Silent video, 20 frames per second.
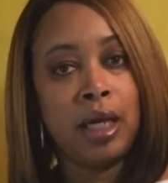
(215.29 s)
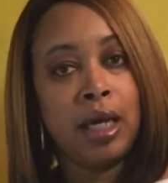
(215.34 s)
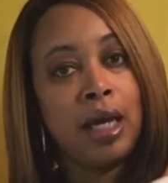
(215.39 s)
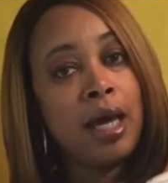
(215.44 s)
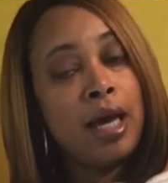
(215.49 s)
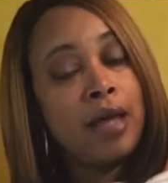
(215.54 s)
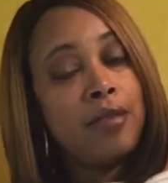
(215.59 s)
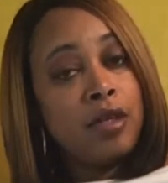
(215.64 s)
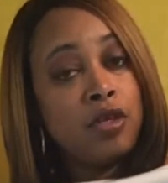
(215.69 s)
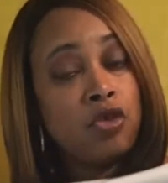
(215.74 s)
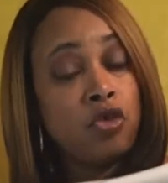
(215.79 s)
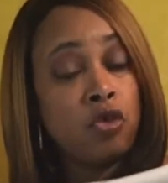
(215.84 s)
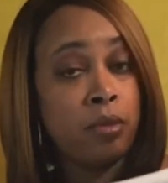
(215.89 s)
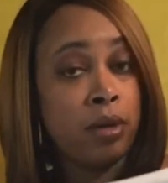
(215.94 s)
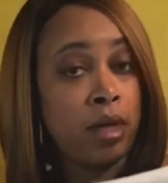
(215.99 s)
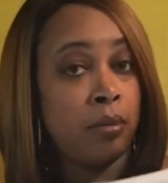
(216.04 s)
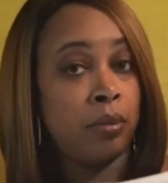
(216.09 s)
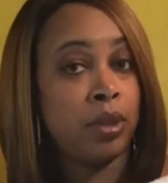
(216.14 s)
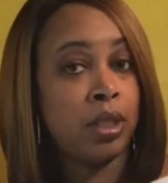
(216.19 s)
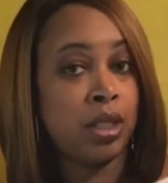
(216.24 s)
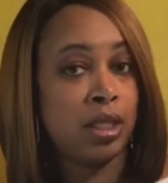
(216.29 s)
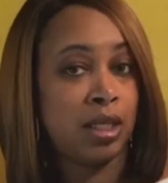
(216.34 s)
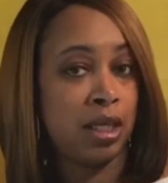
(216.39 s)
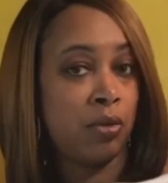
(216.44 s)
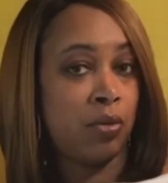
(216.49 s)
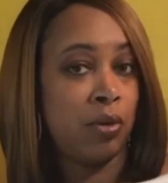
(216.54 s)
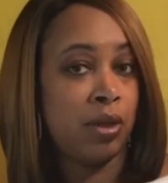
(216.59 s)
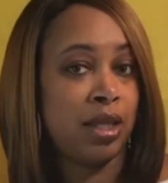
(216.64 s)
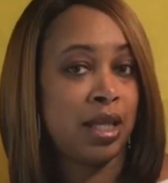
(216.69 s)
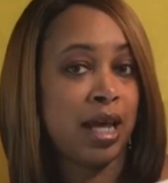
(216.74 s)
And then you'll be able to see
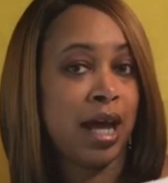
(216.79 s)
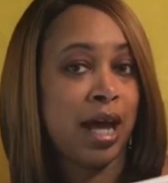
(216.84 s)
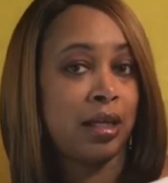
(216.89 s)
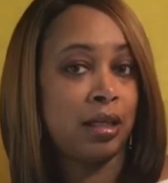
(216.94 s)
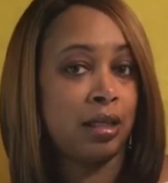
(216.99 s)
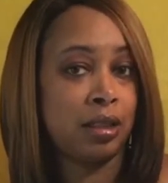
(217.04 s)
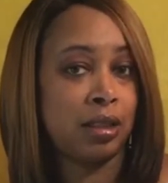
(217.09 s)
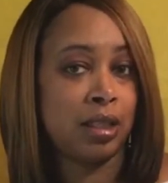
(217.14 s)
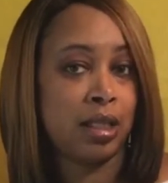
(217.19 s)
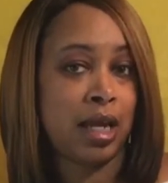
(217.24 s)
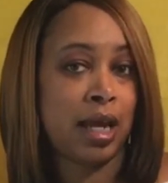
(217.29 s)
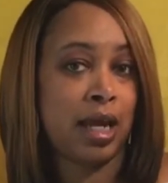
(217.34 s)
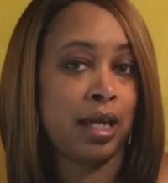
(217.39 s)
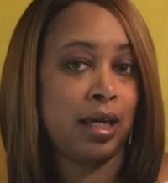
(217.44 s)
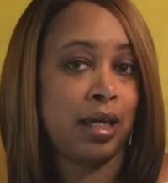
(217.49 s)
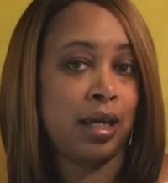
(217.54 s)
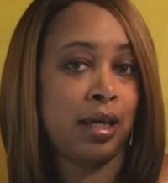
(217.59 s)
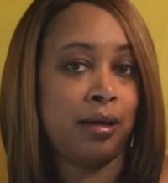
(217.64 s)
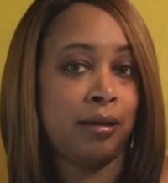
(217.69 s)
what that looks like.